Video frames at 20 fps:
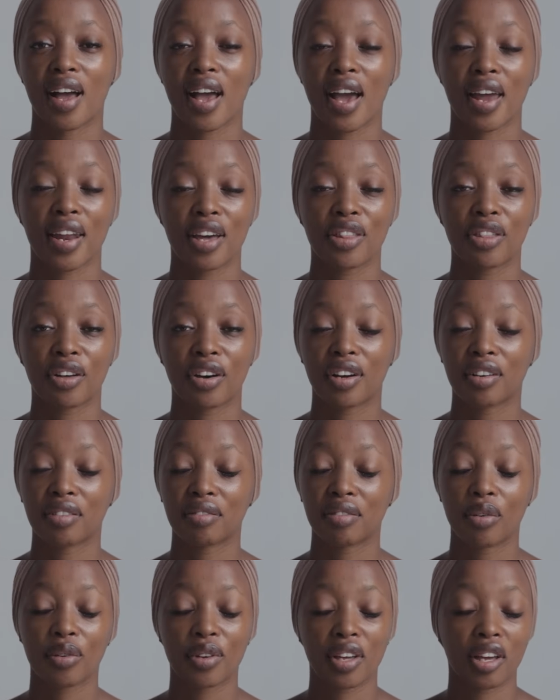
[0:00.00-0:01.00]
And I thought,
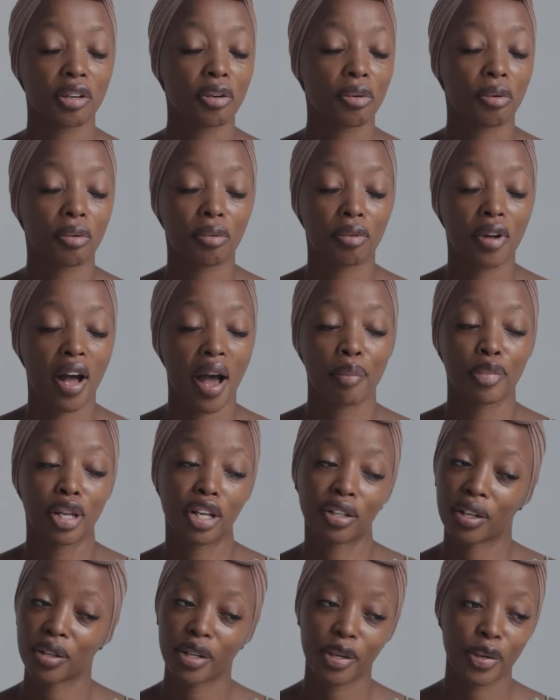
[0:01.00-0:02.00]
okay, cool. I'm
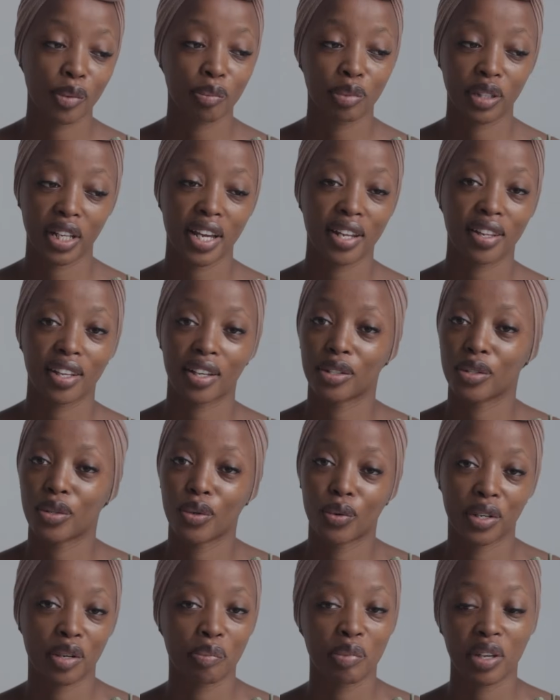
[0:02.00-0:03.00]
not gonna complain that
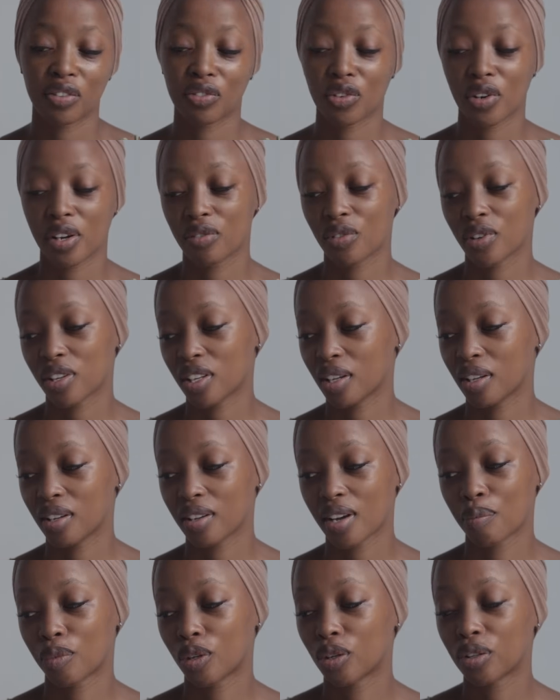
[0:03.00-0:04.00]
you wanna pay for
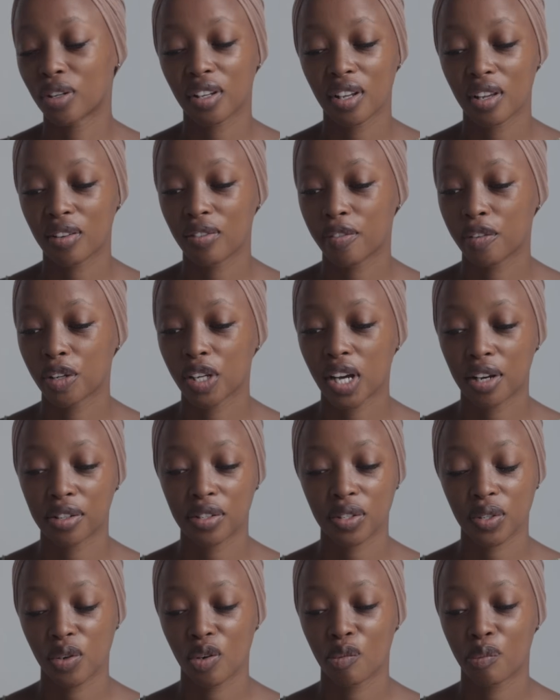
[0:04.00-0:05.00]
everything. I'm not gonna even
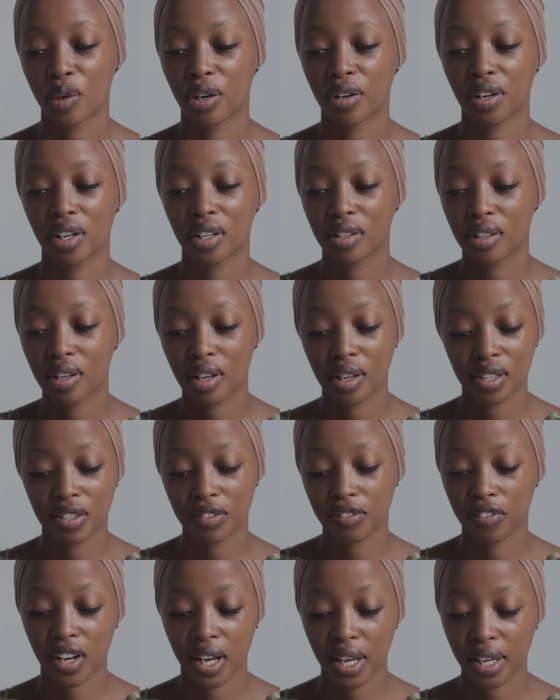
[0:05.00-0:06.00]
ask you about it. It's
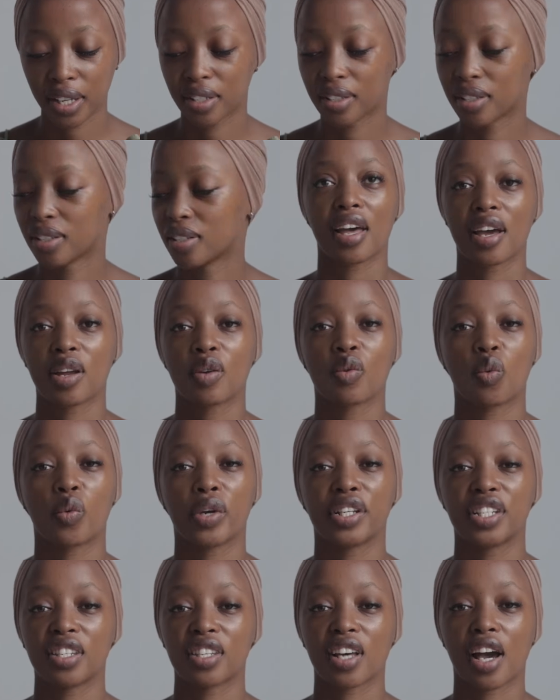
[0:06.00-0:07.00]
fine. Then
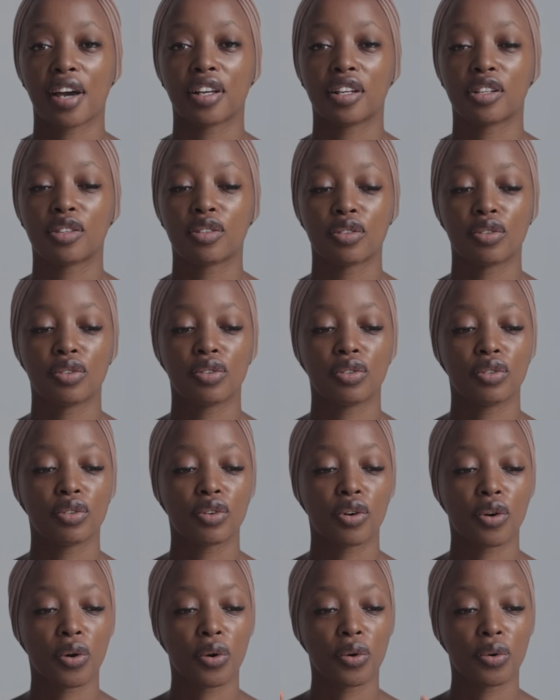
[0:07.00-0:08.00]
we decided to
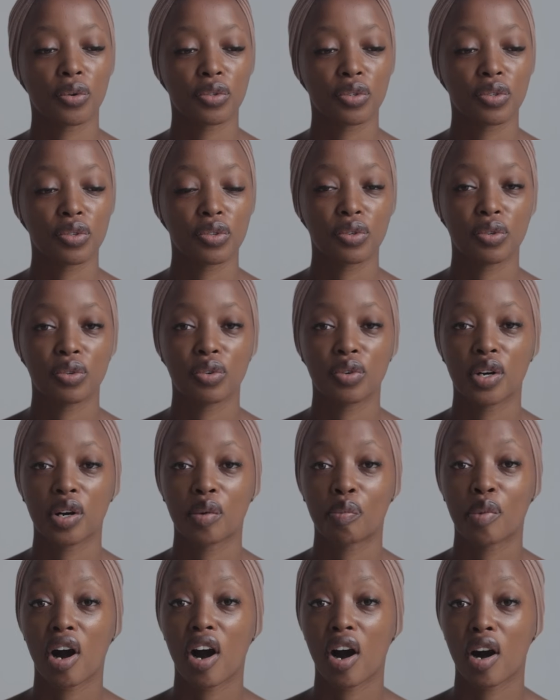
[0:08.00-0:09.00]
go to a
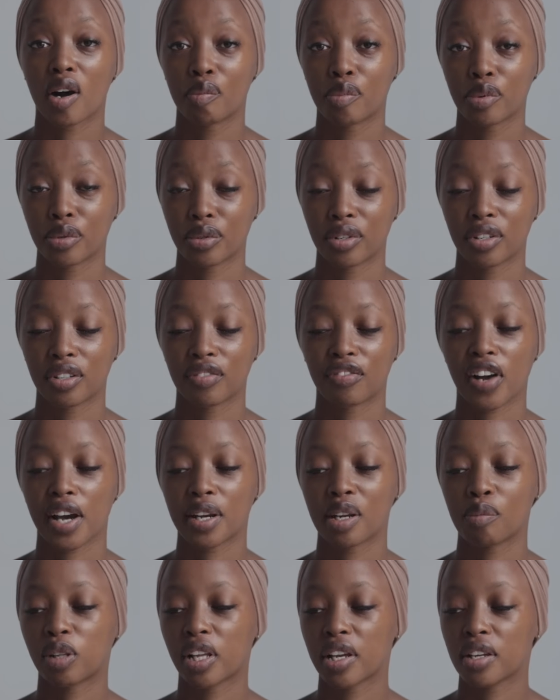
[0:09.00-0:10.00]
pub,
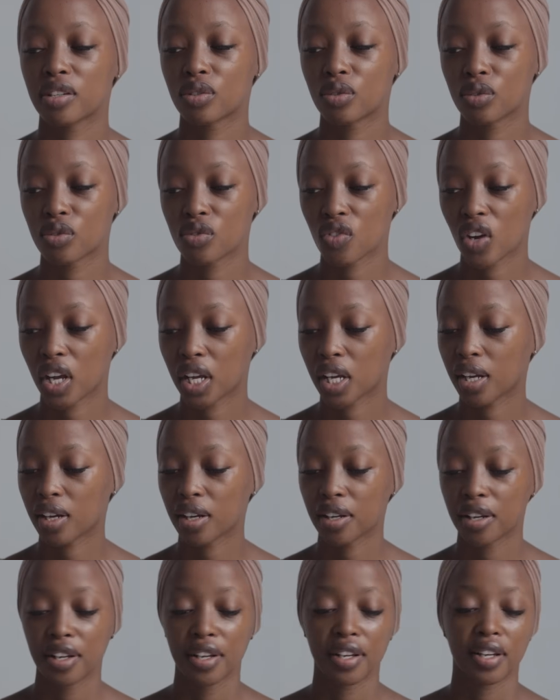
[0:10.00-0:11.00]
find a place to drink.
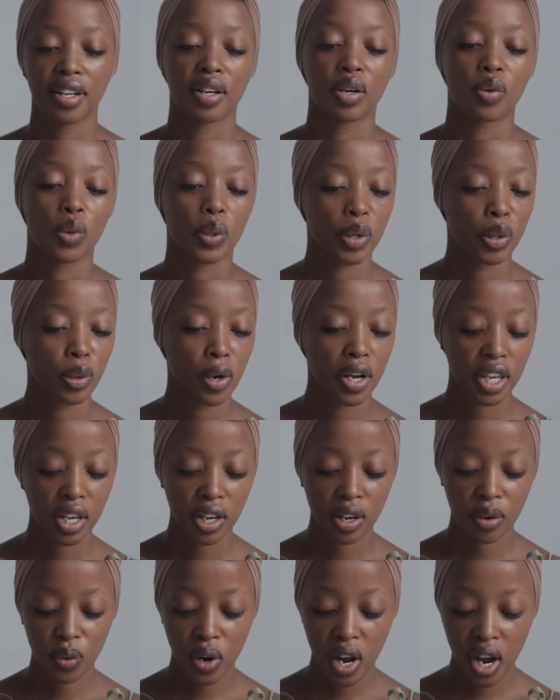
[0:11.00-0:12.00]
We were
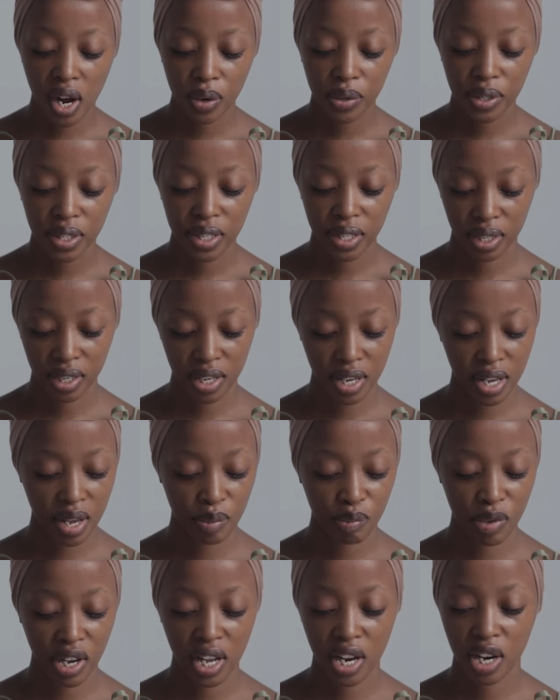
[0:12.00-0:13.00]
walking around
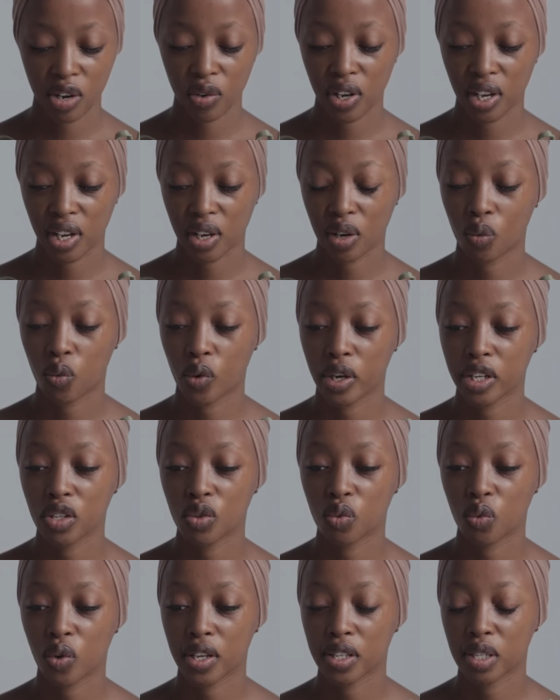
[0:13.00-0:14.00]
in my area,
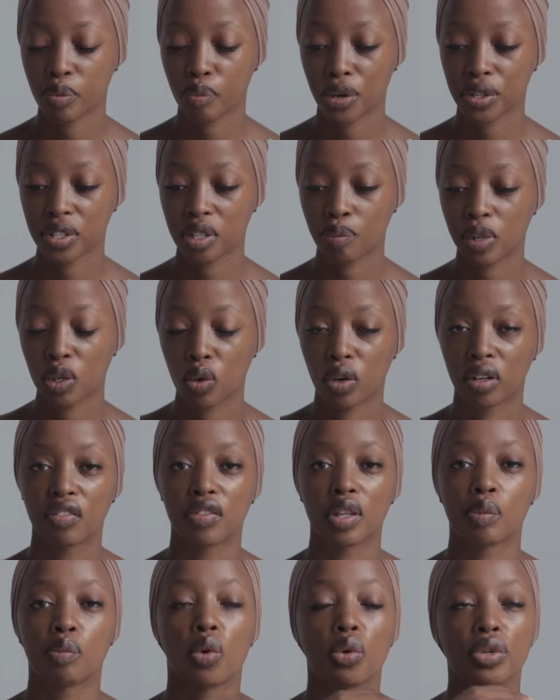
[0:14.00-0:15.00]
which was possibly one of
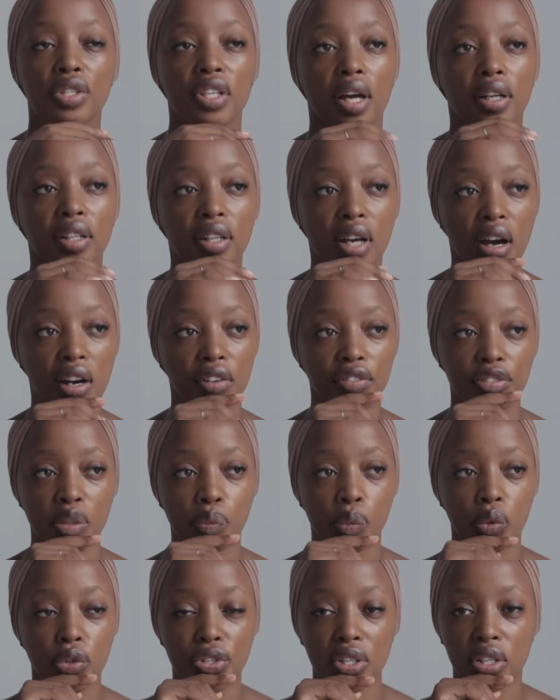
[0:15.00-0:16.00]
the most
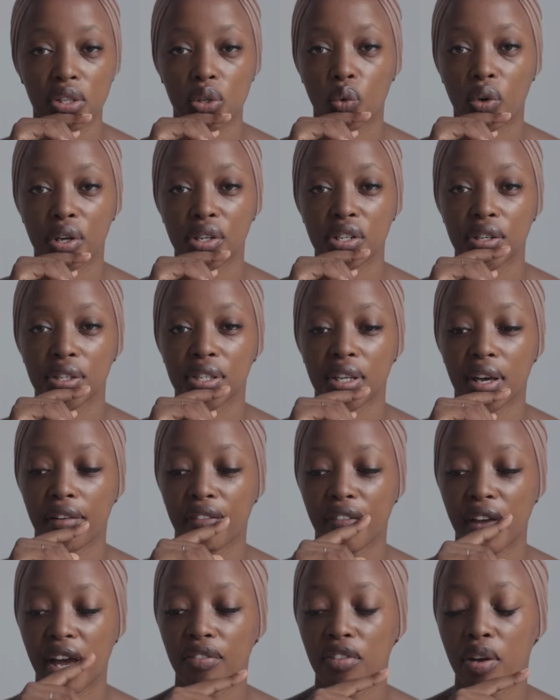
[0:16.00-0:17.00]
uncomfortable situations
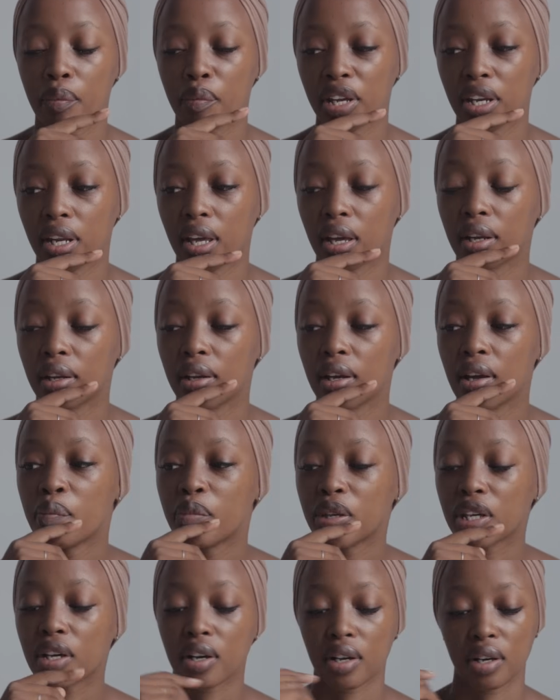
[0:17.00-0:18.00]
I've ever been in,
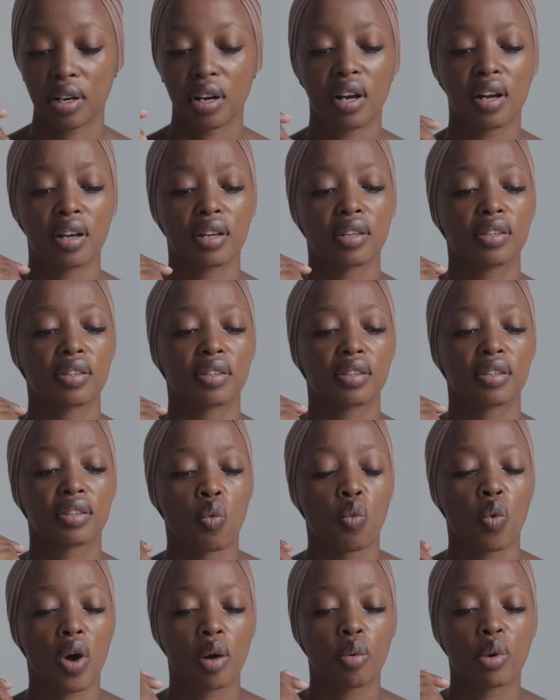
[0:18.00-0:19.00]
because
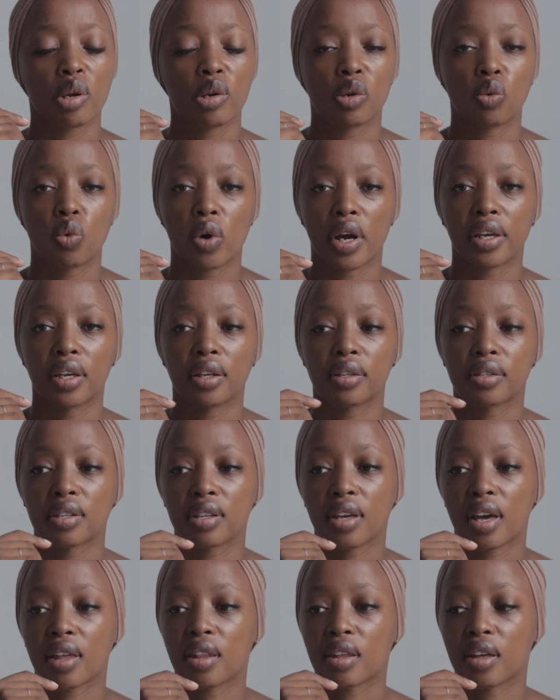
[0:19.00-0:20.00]
while we were walking
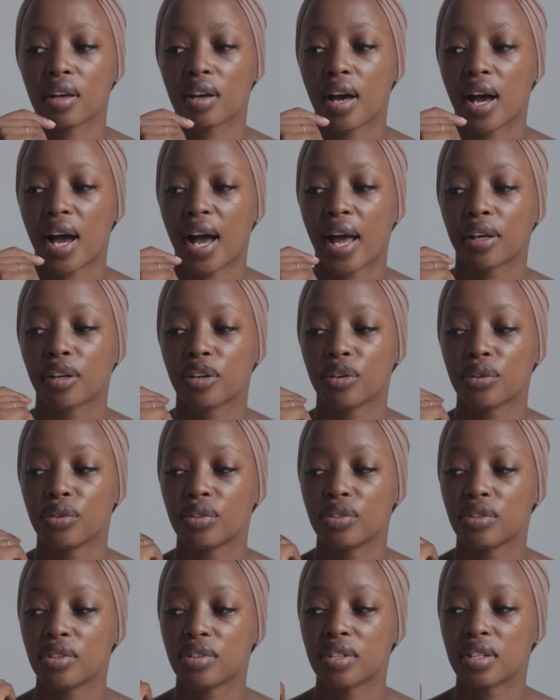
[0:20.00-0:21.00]
together, I
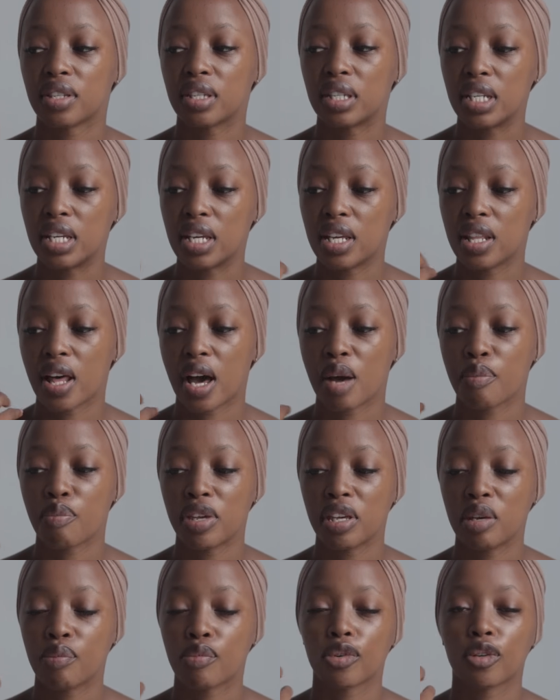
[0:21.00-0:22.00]
could see that
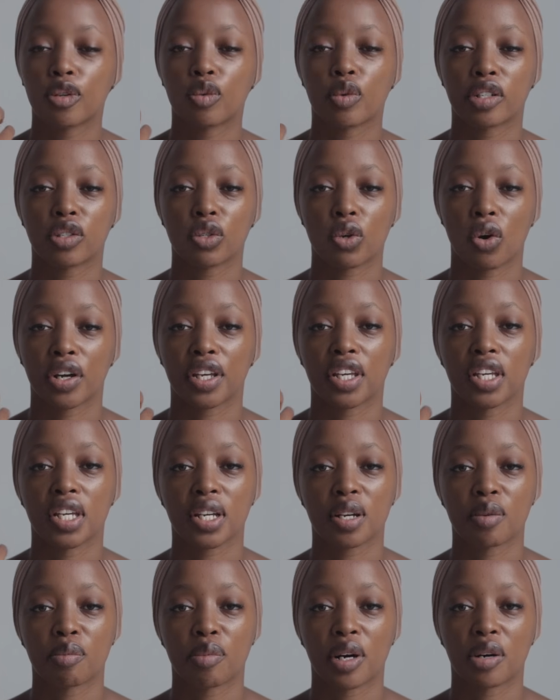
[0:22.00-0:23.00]
people were
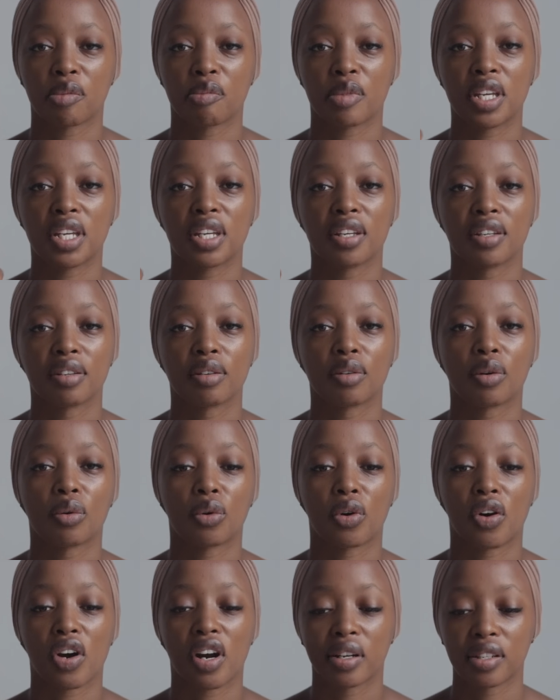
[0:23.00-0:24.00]
talking about me
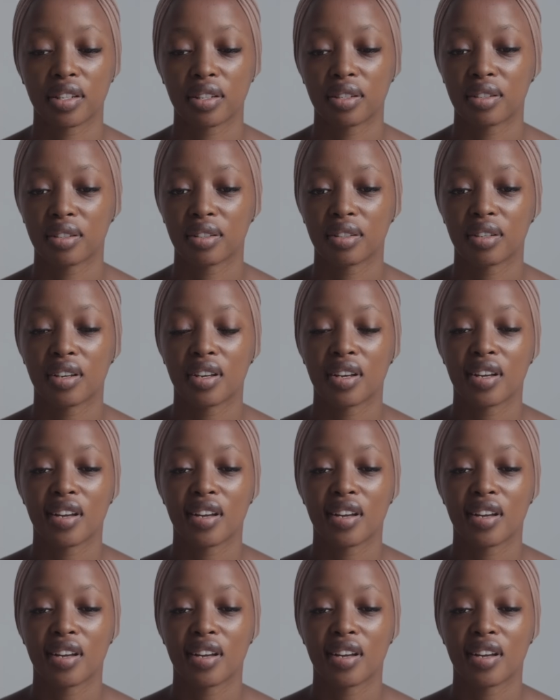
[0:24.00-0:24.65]
or us.